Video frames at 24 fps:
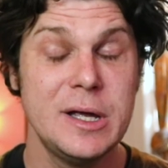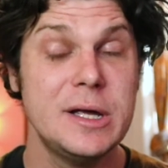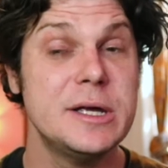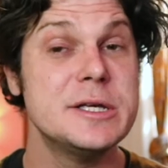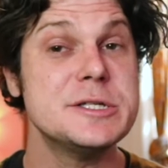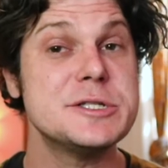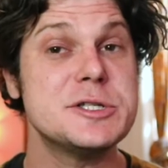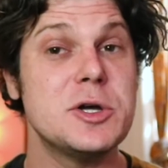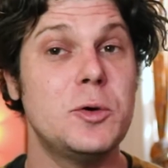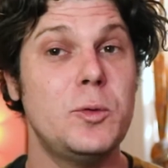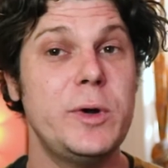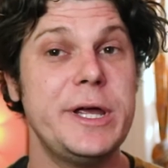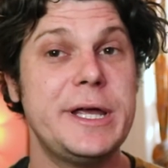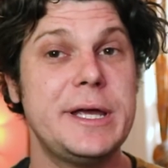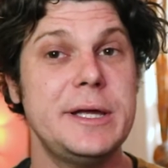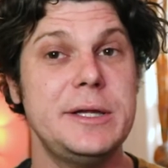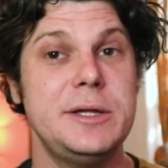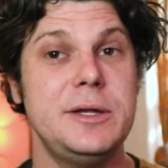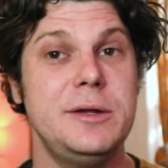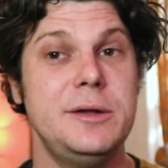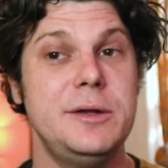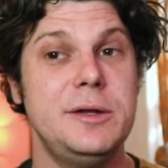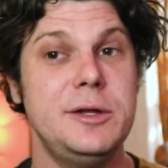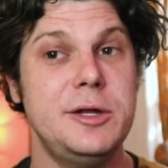So we
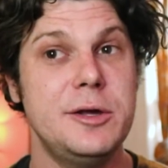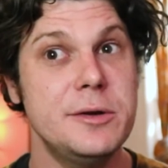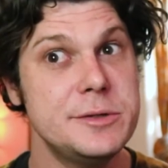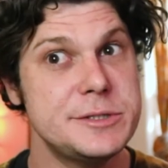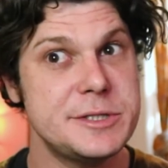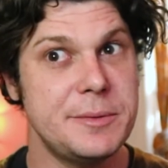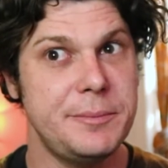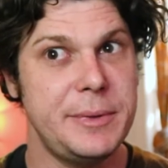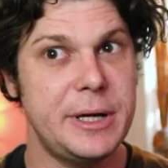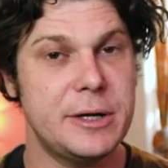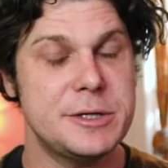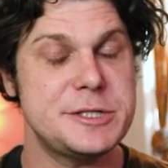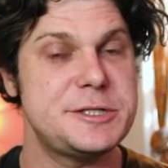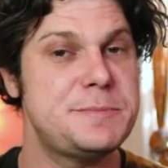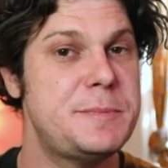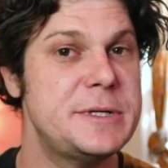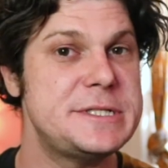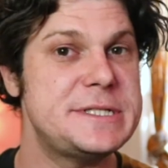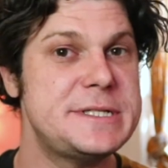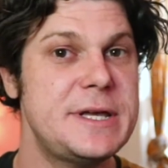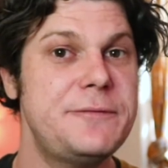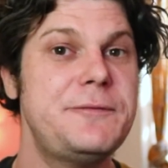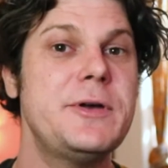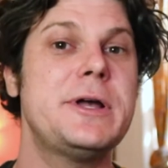can use a mirror
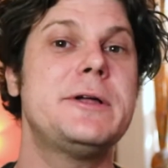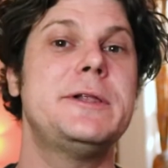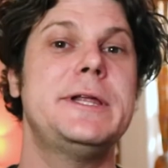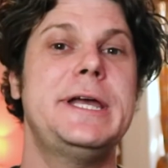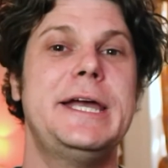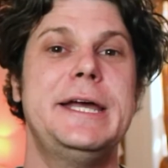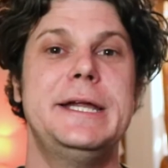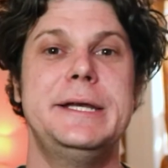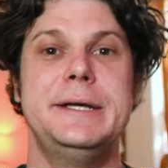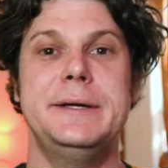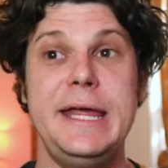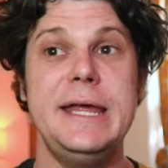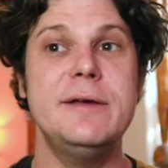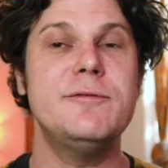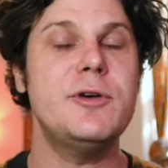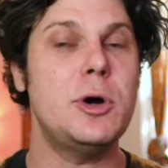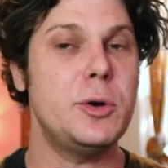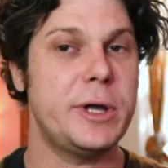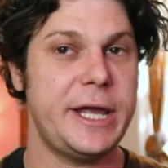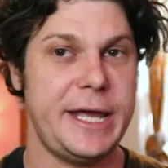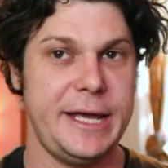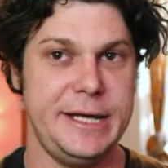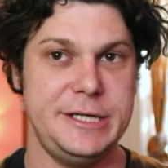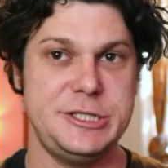specifically in
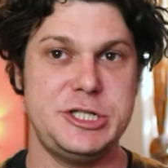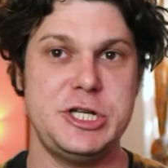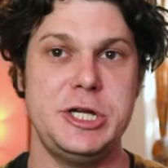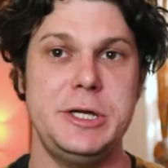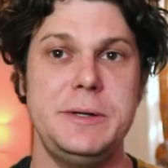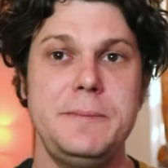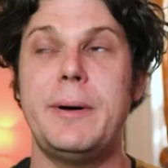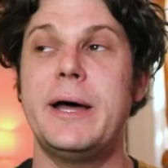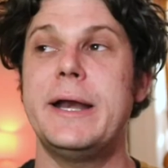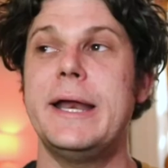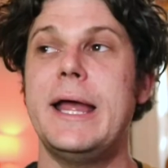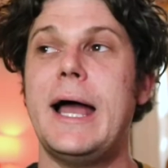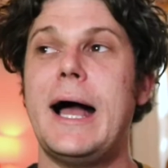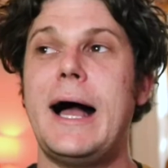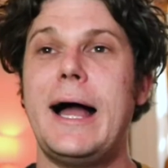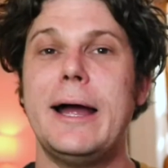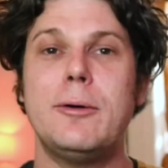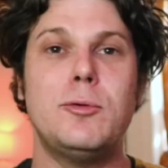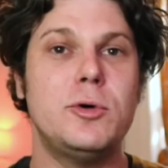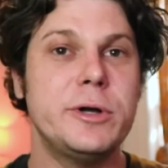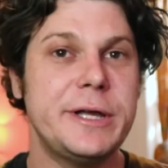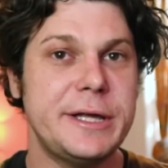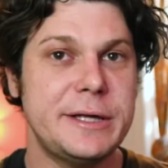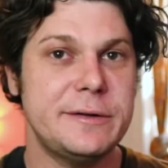evocation, but I
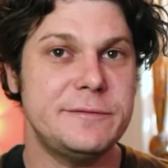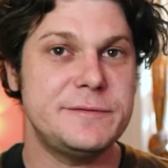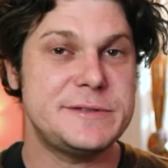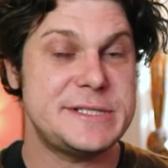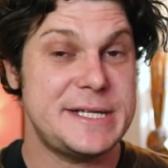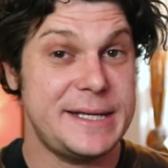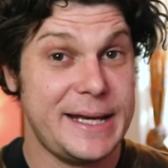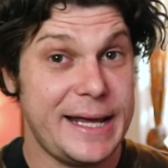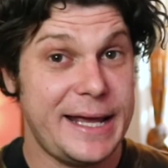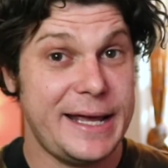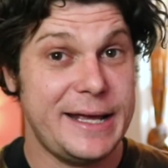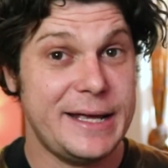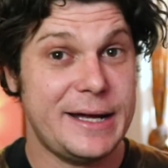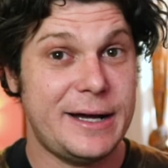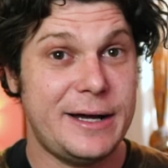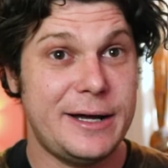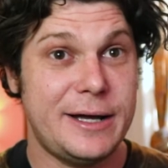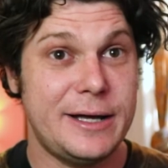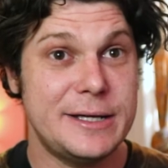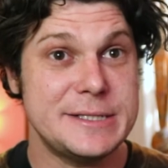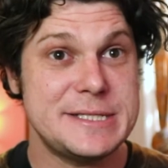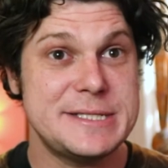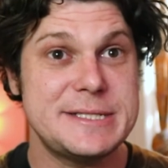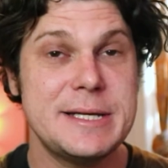will give today
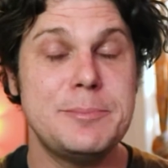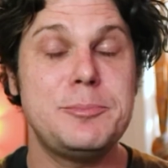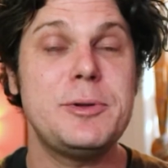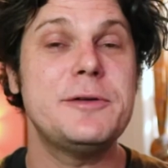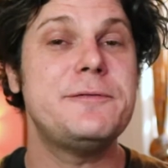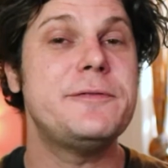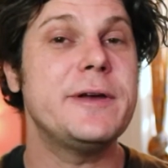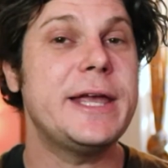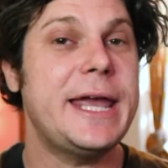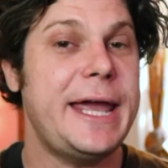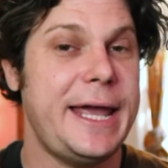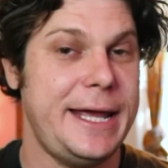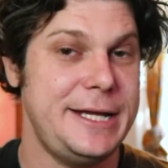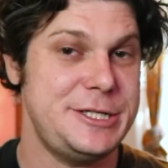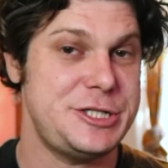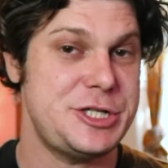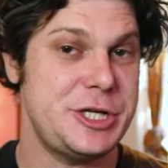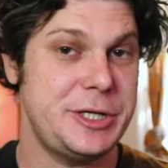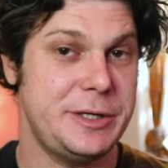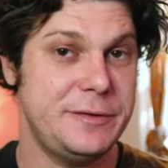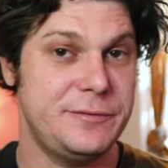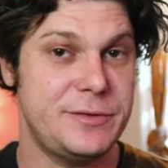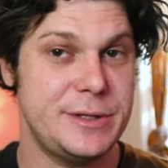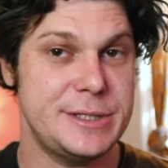a
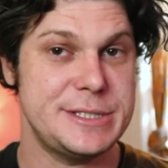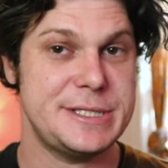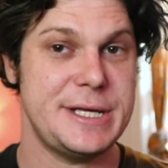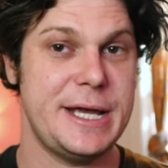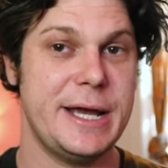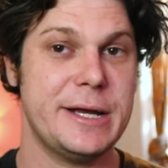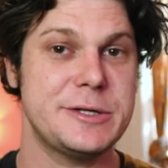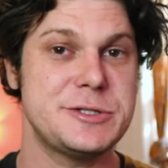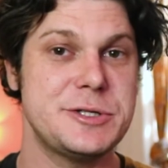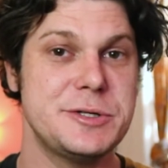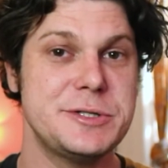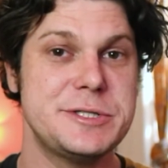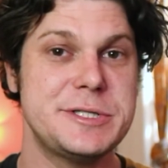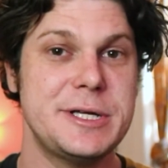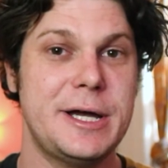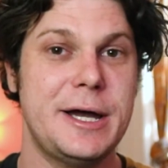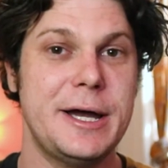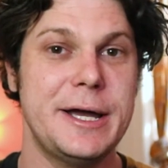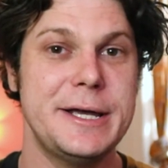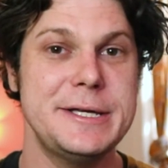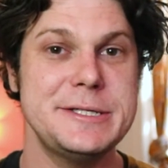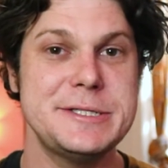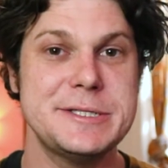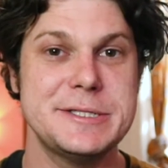simplification of this
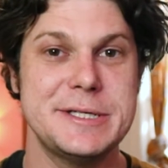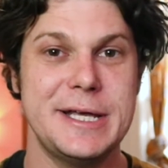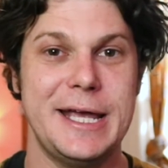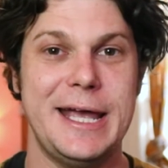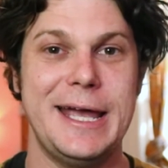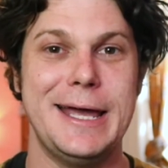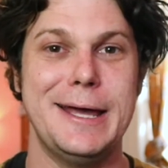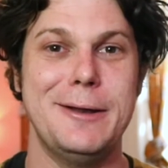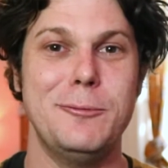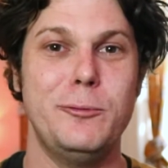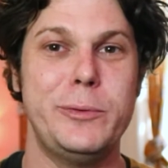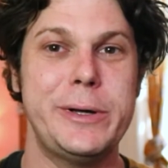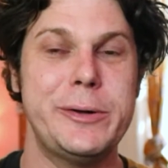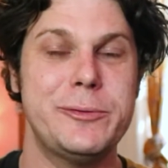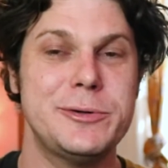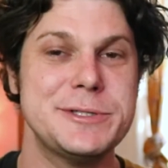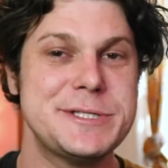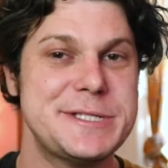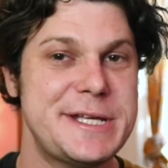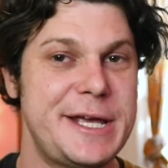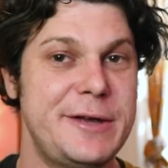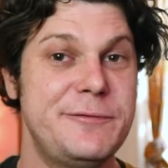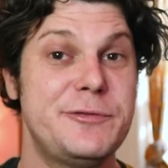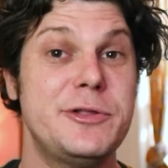exercise, and we will
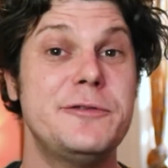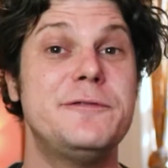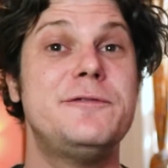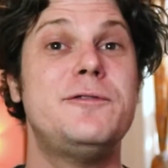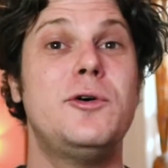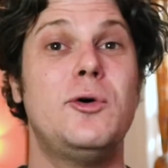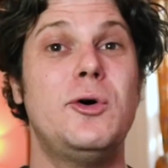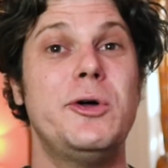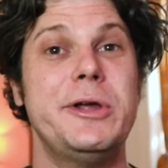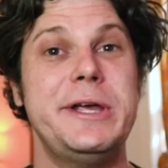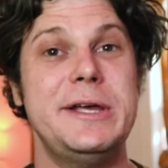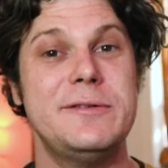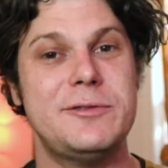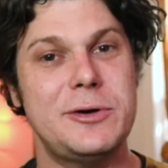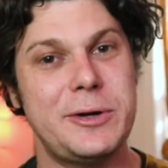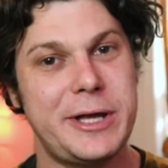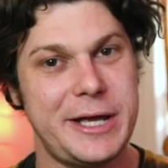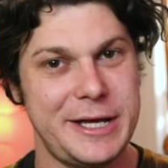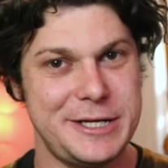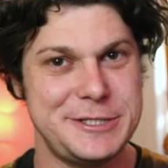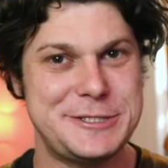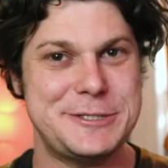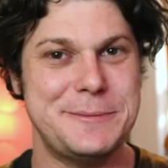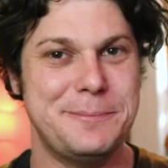save the full
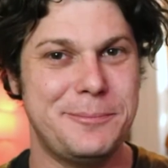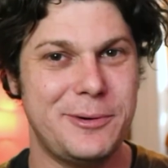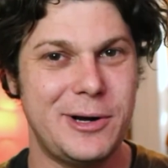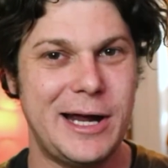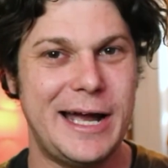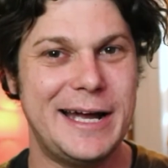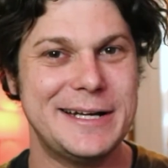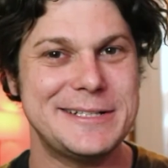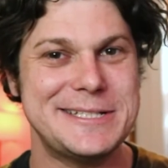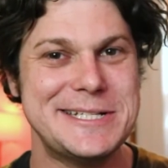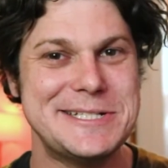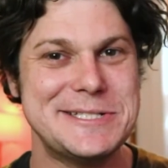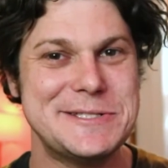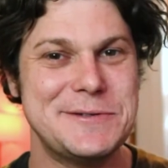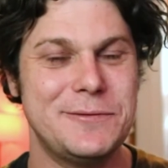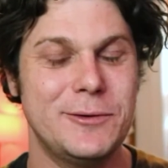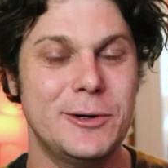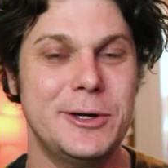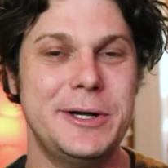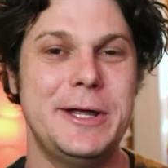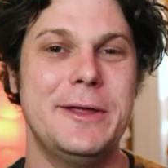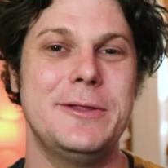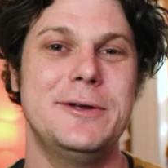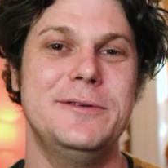evocation practice for
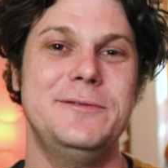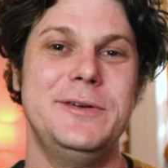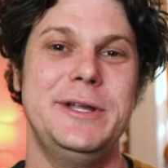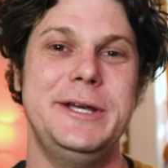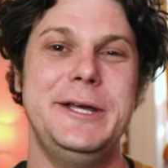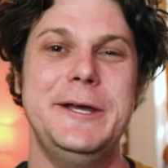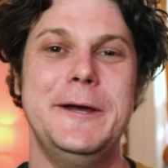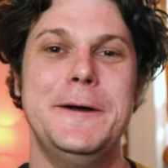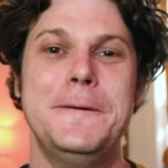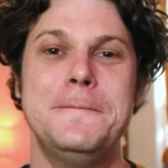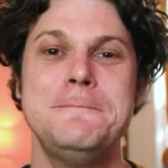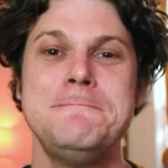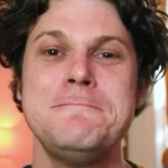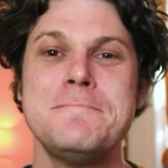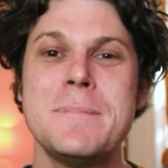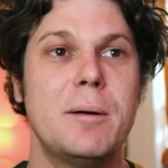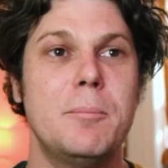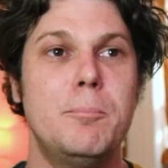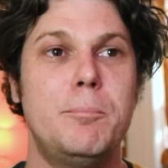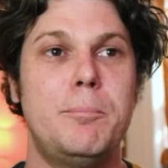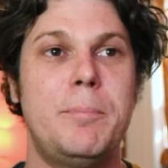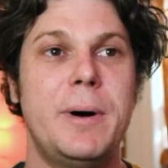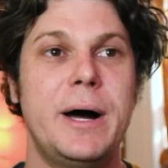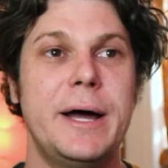another video.
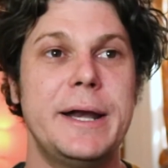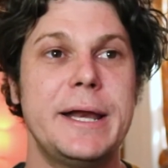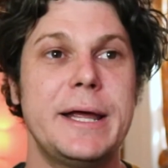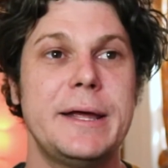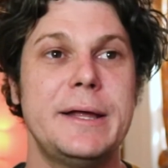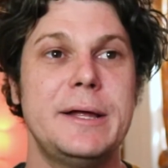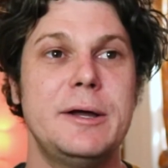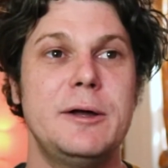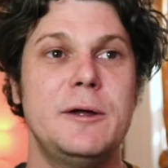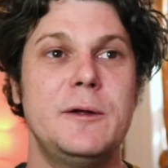But